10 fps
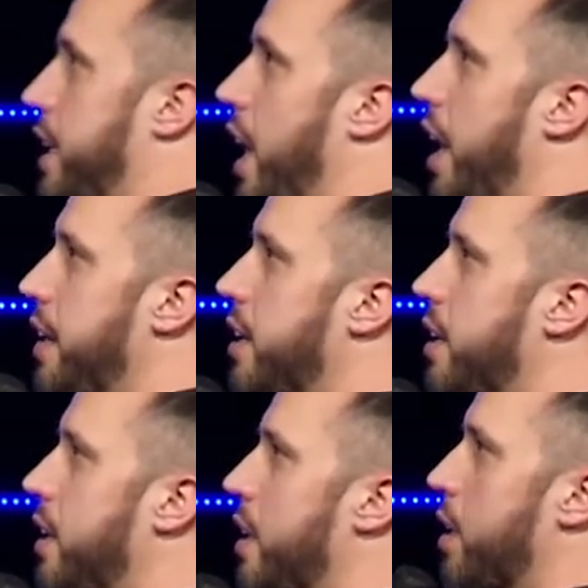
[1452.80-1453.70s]
God,
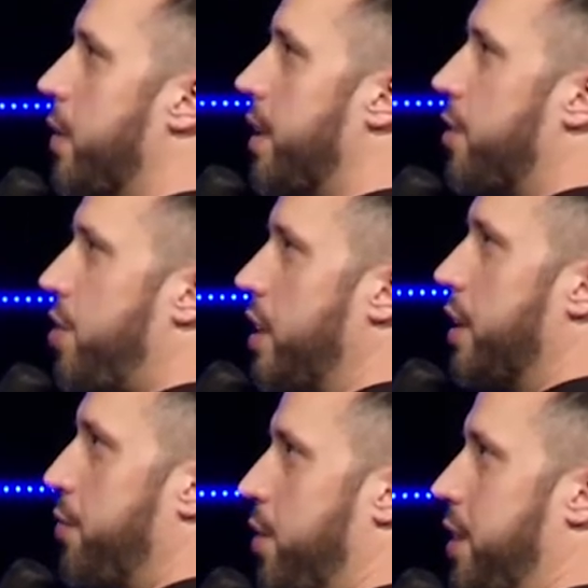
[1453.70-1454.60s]
whether she
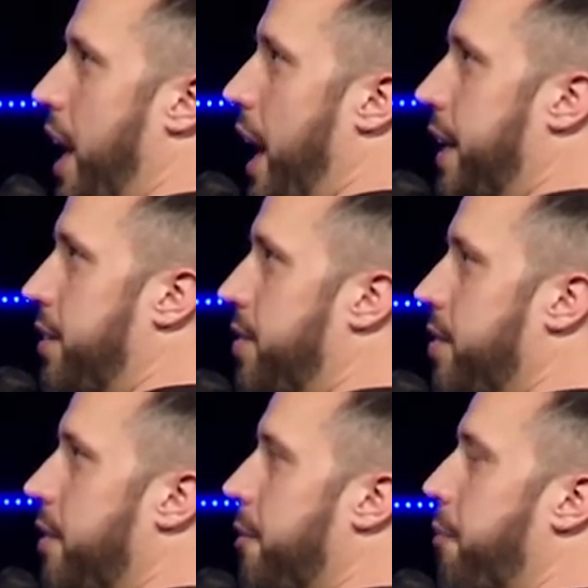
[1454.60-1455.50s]
lives or dies,
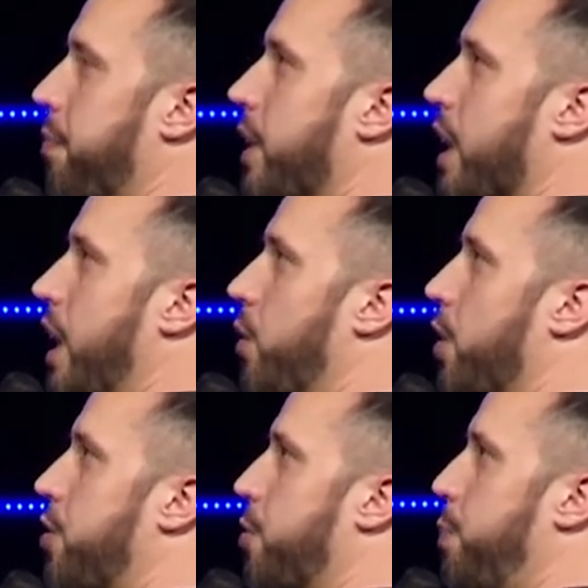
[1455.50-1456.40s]
I
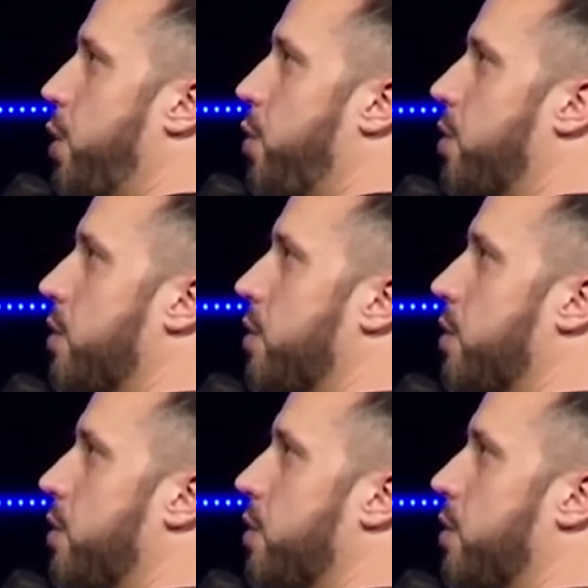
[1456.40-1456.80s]
worship you.